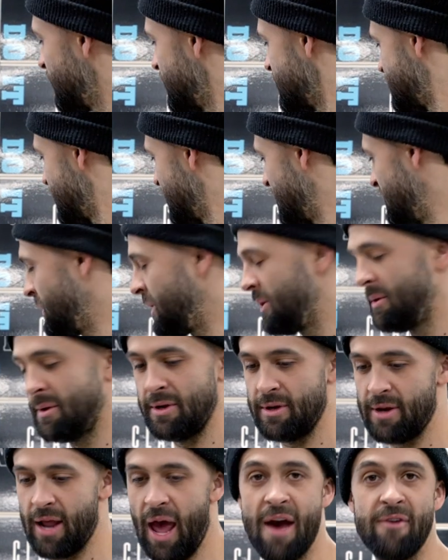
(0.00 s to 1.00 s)
you can see, we
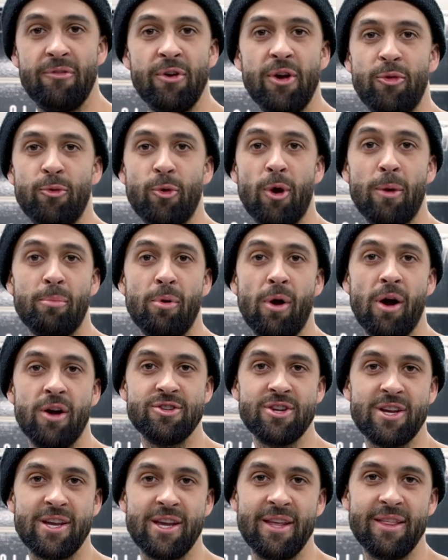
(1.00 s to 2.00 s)
went halfway through our
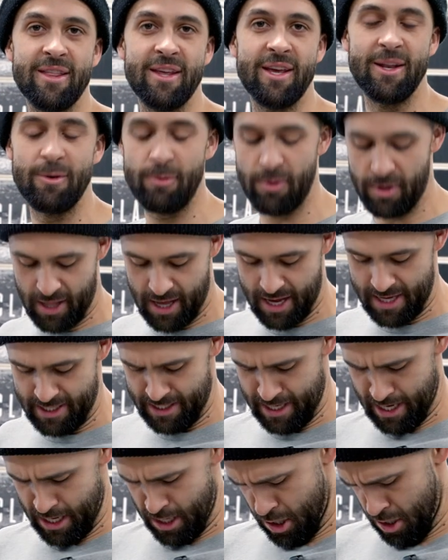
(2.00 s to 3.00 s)
project and then
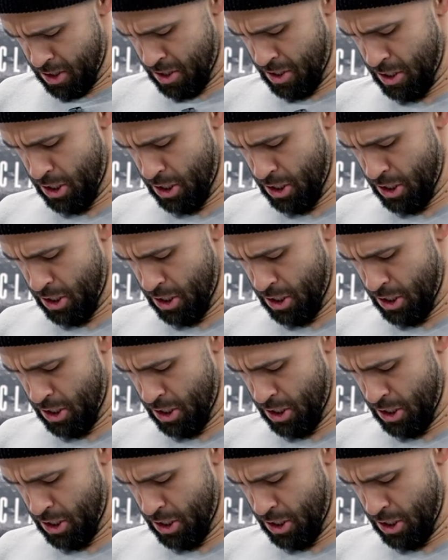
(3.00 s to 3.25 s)
realized that our